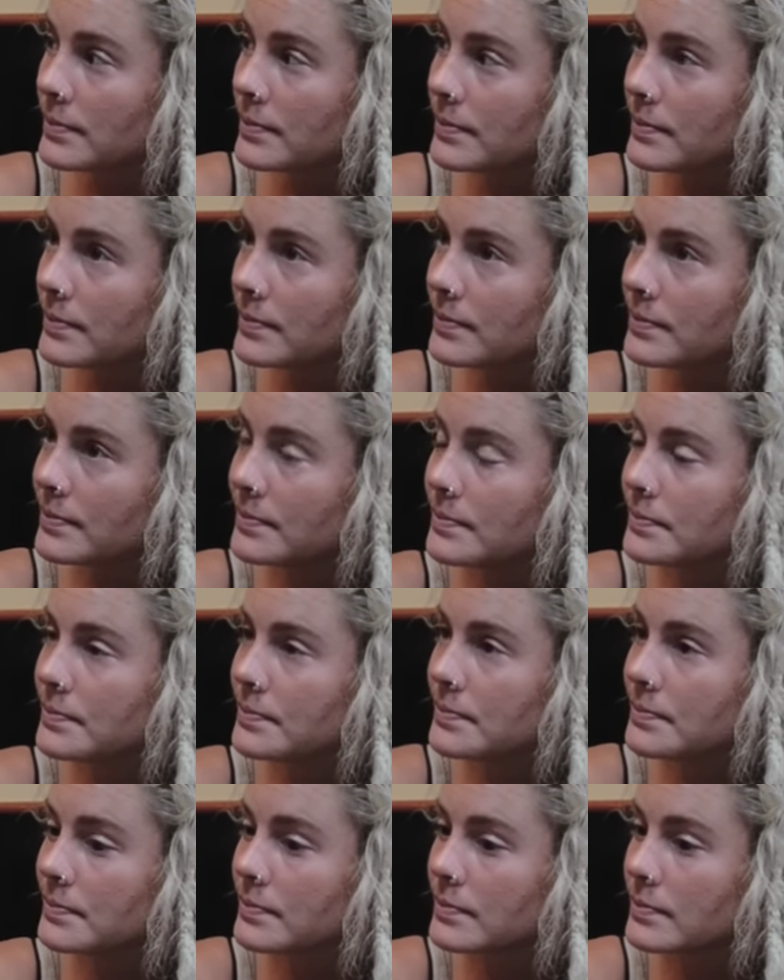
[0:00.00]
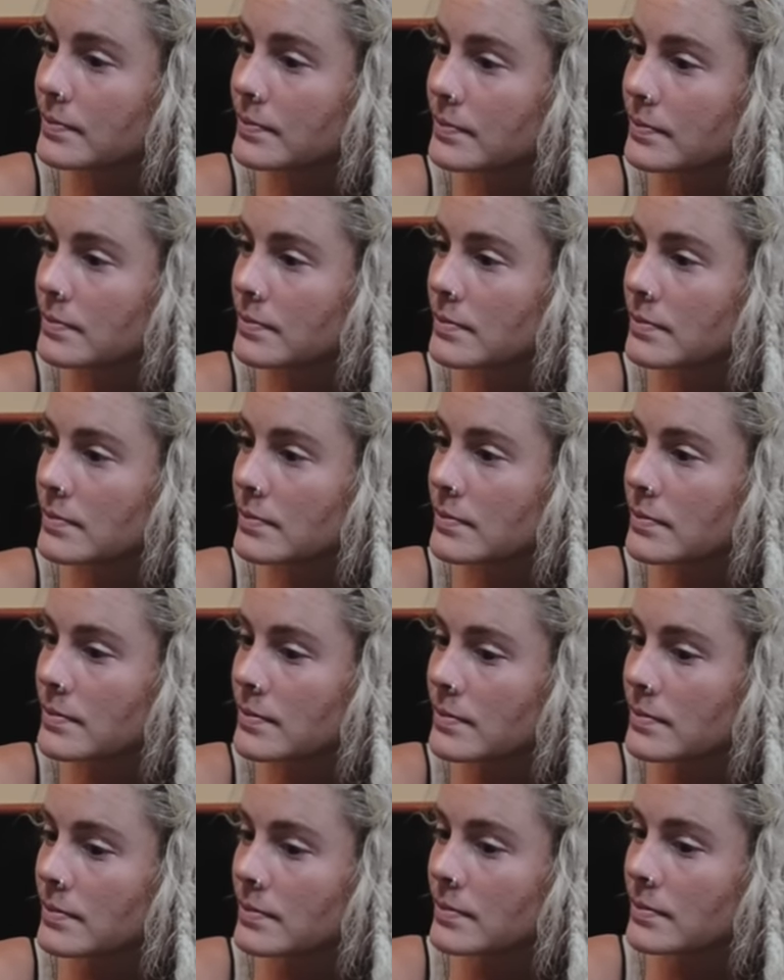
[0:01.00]

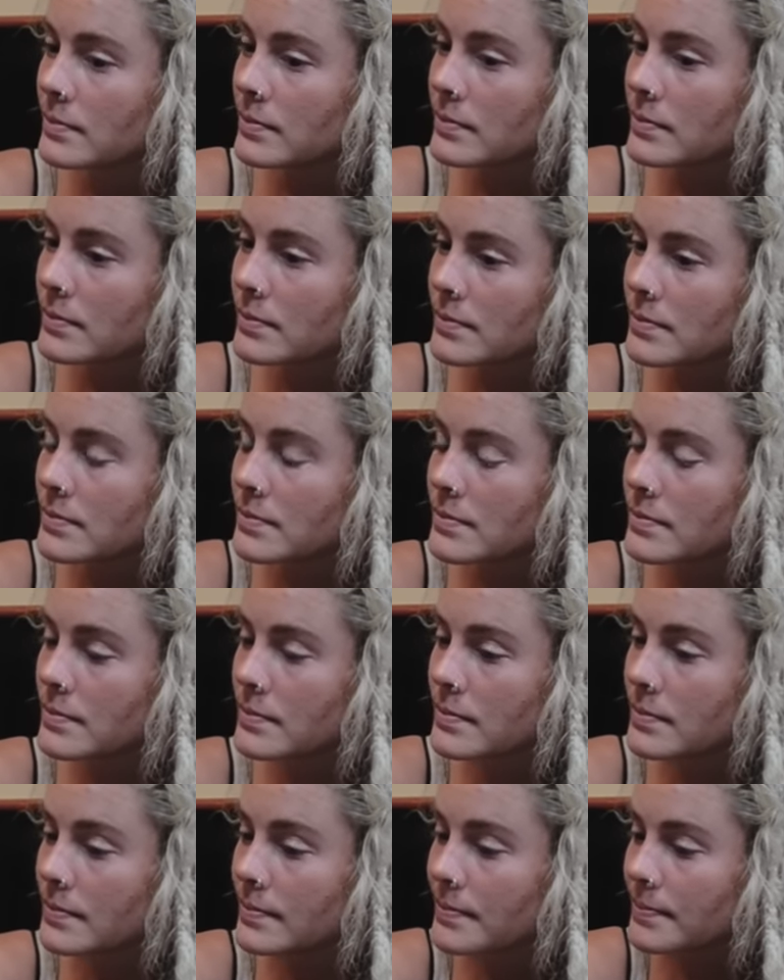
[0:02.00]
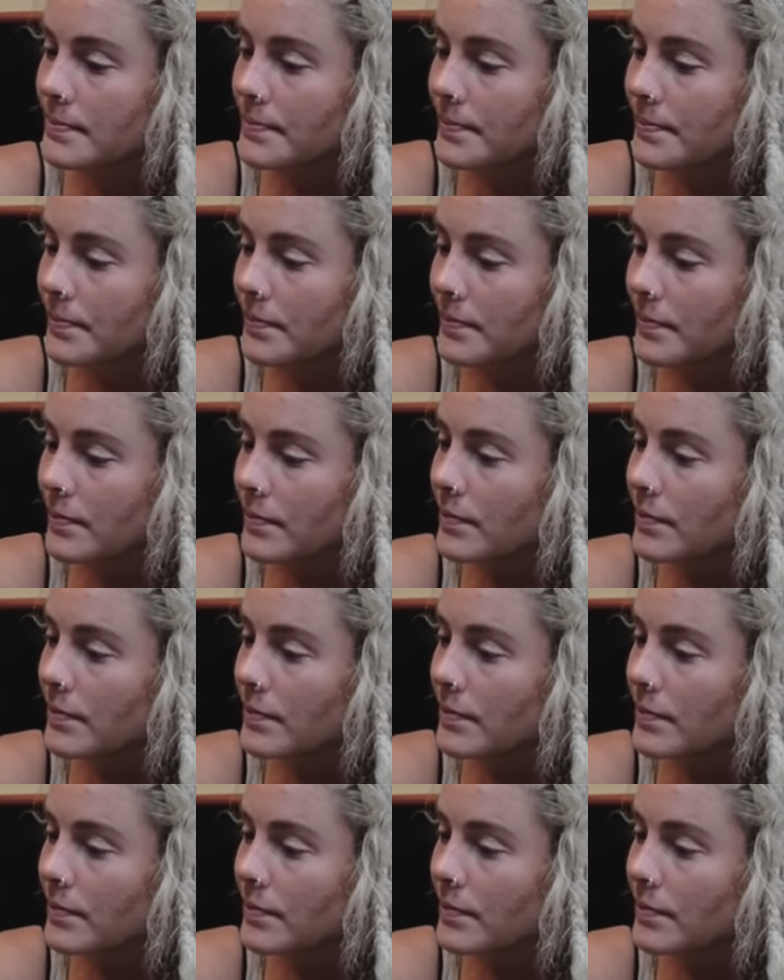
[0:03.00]
(not speaking)